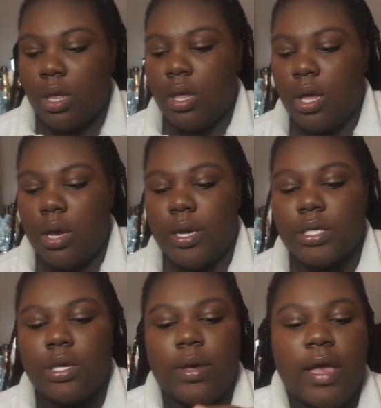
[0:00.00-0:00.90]
Alright,
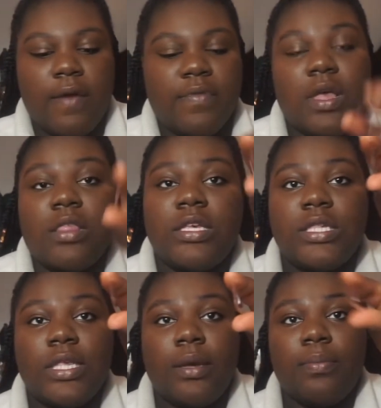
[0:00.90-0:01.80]
so I have the
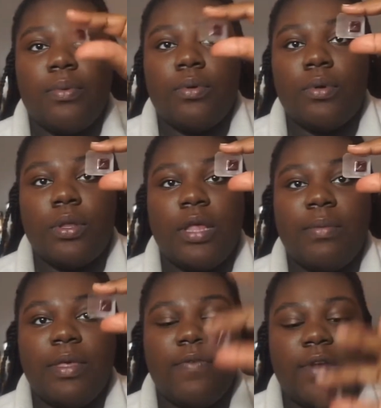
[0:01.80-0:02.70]
sample. They be
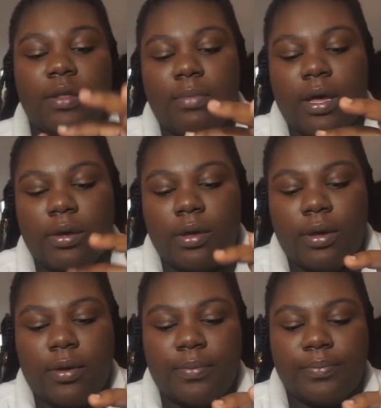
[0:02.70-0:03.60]
giving them out.
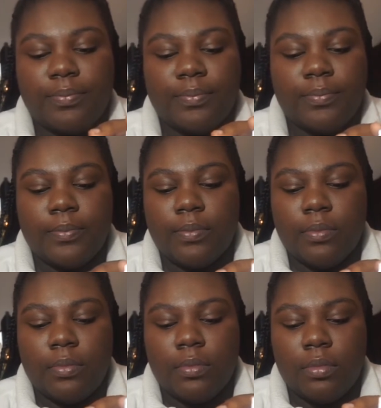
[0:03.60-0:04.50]

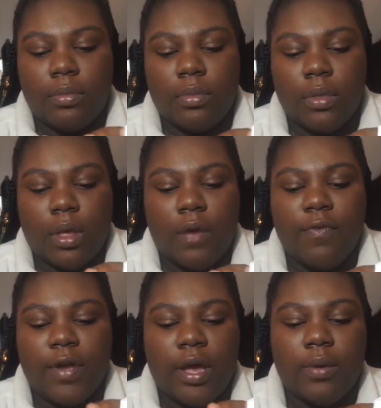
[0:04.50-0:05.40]
I
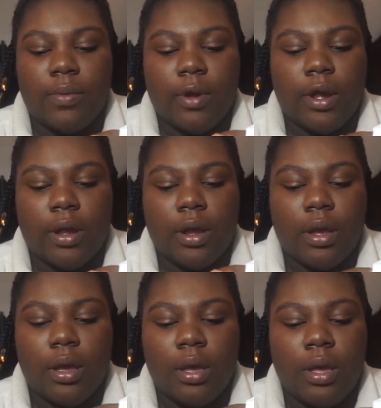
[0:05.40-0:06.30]
forgot where
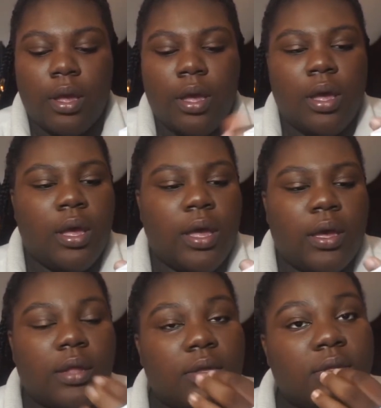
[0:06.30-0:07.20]
I got this